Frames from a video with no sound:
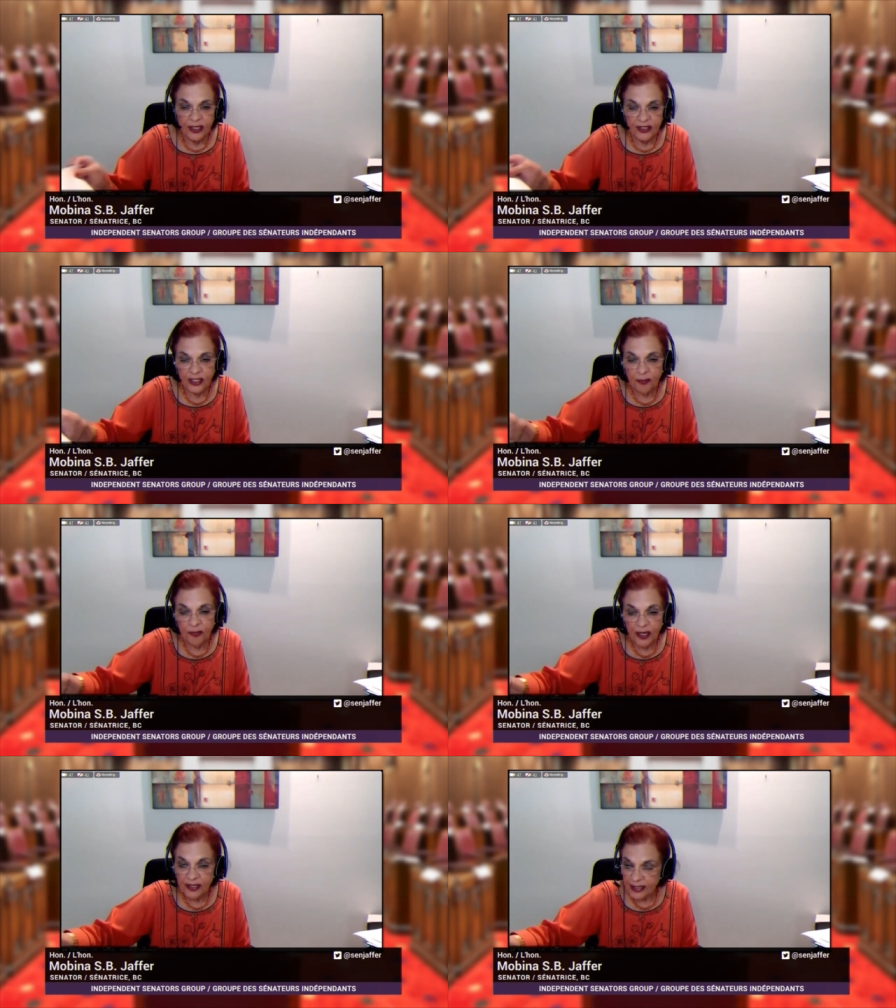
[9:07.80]

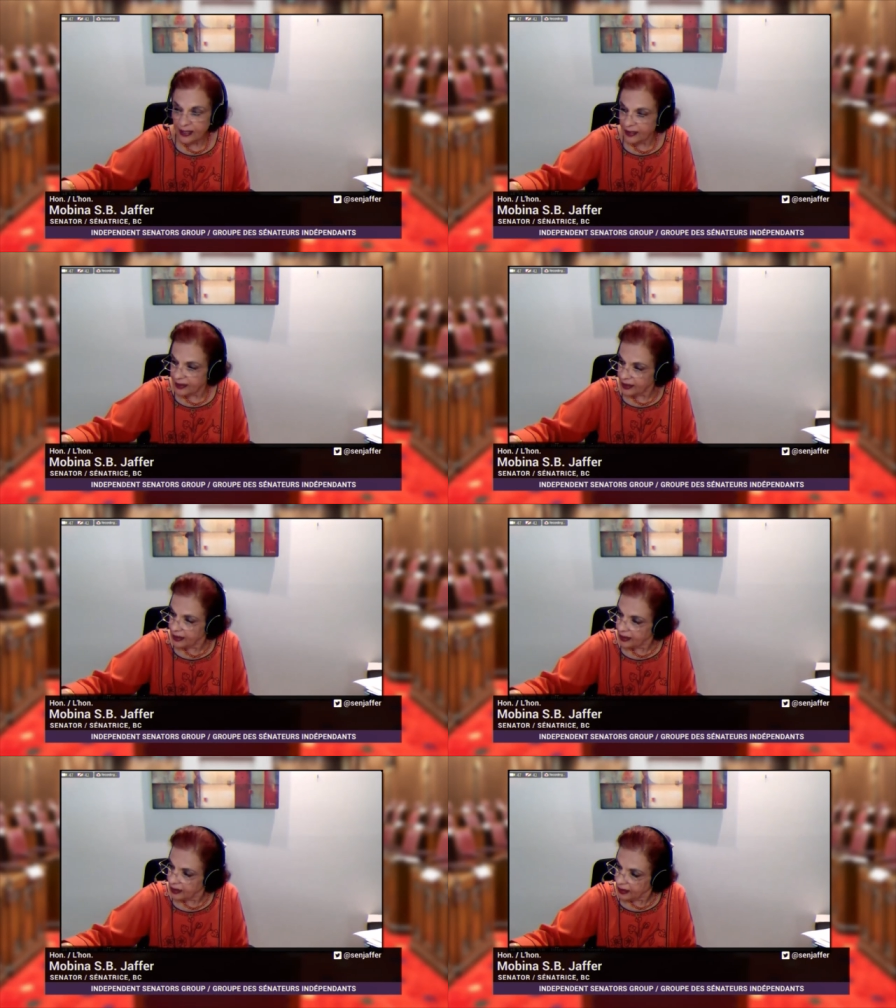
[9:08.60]
Surprises
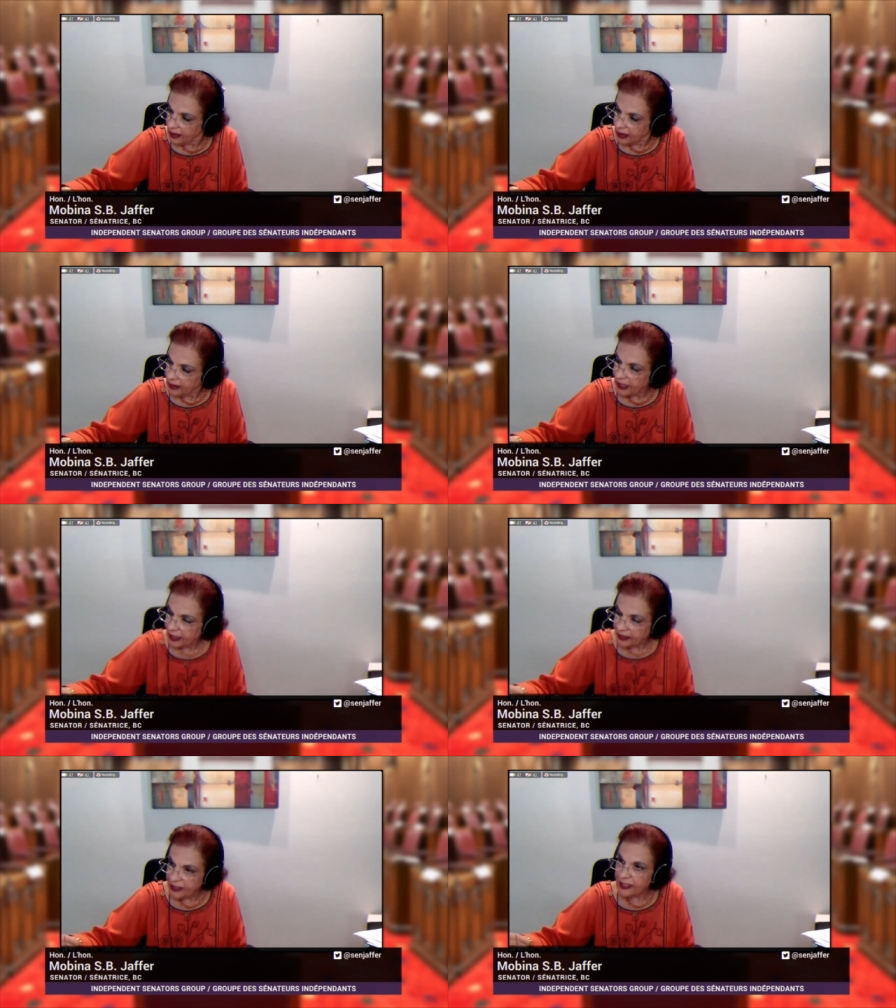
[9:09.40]
that
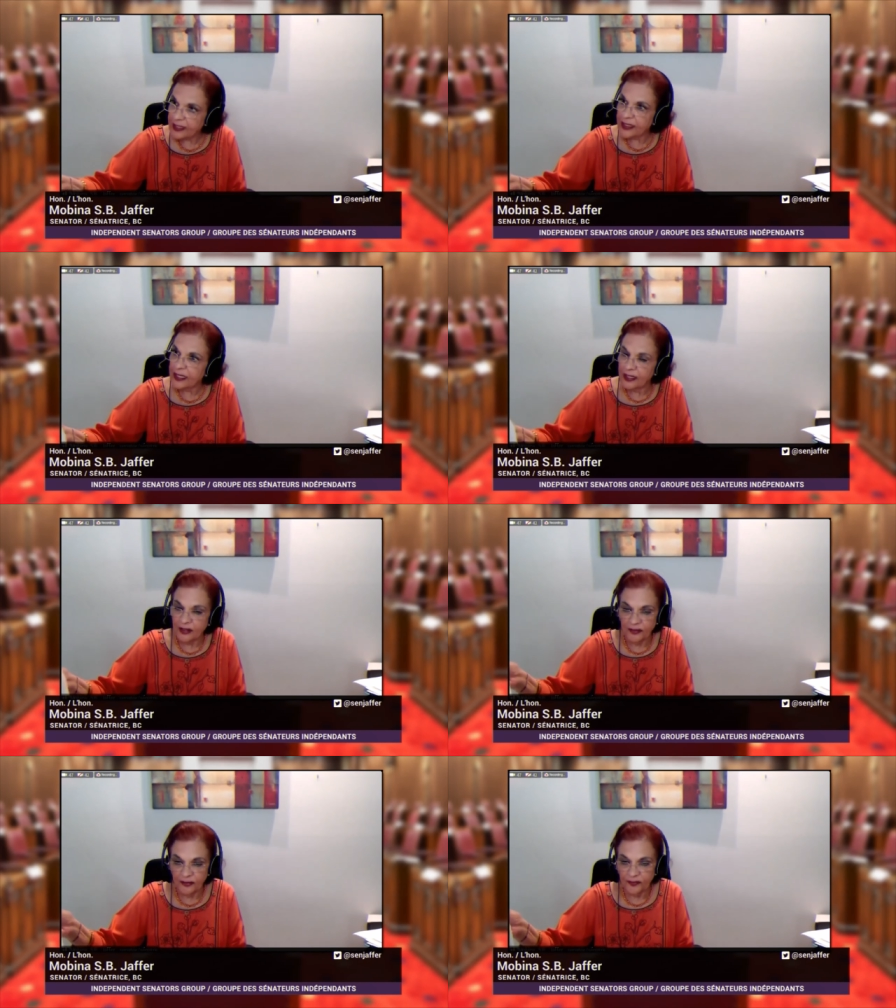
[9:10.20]
this is
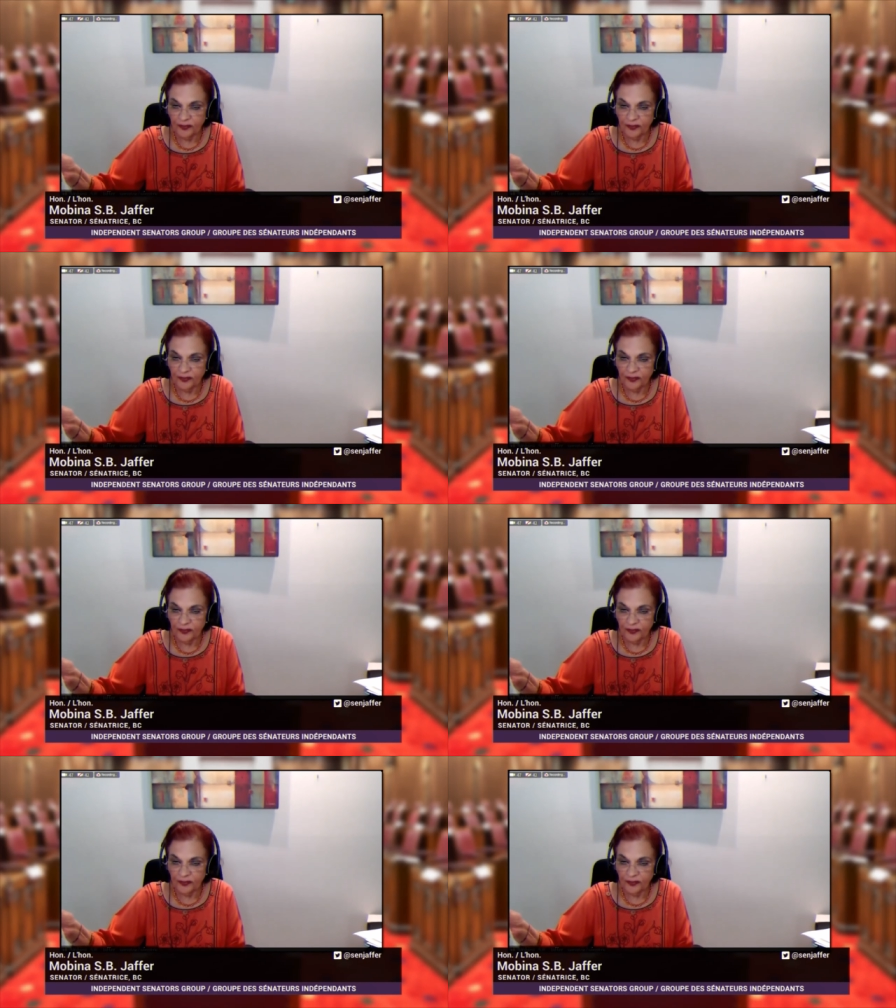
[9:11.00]
enough.